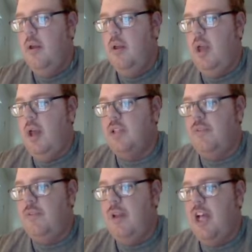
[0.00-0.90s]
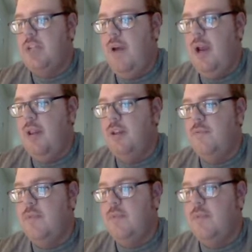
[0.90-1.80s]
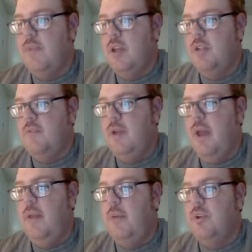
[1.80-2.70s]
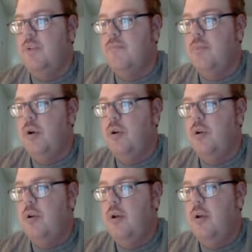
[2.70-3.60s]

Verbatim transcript: yeah, it's a flashback, and his his family was murdered